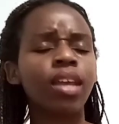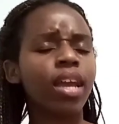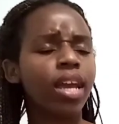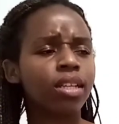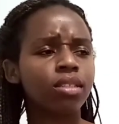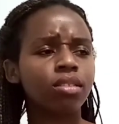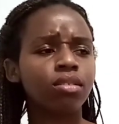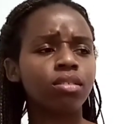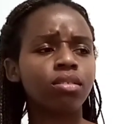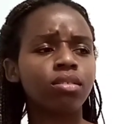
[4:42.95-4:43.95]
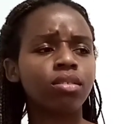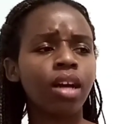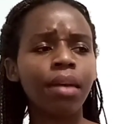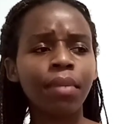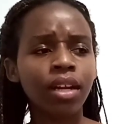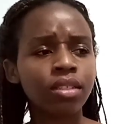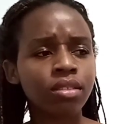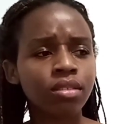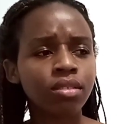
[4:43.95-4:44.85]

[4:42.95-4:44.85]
And, hi man.